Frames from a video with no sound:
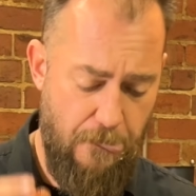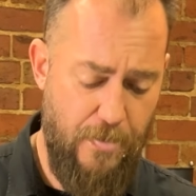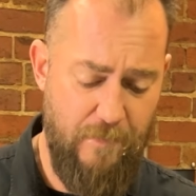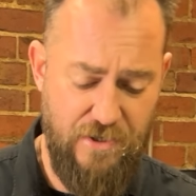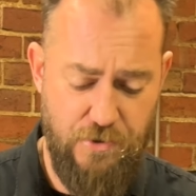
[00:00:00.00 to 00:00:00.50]

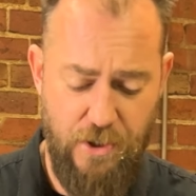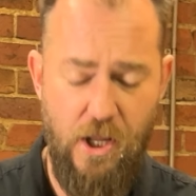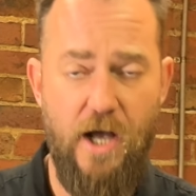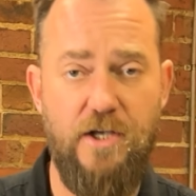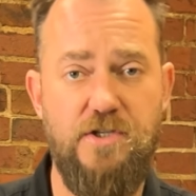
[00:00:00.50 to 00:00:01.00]
Make sure you
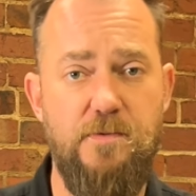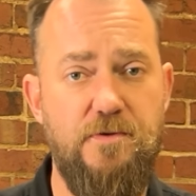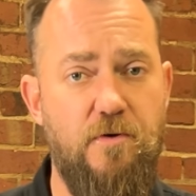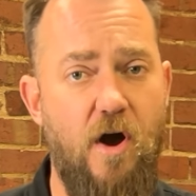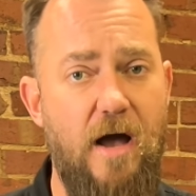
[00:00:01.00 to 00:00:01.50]
like and
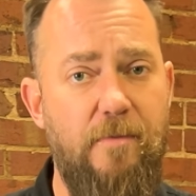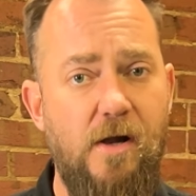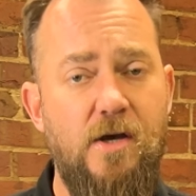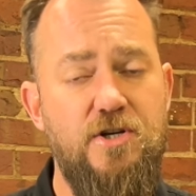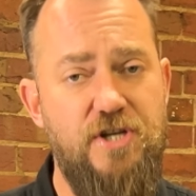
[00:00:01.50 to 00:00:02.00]
subscribe.
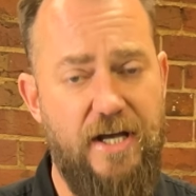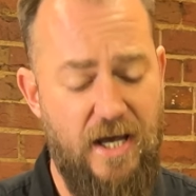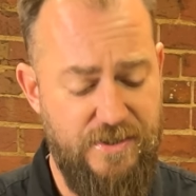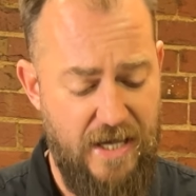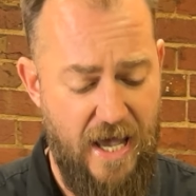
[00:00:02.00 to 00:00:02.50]
Check
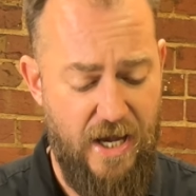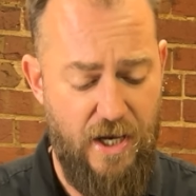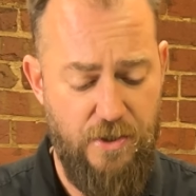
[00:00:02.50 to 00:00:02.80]
us out at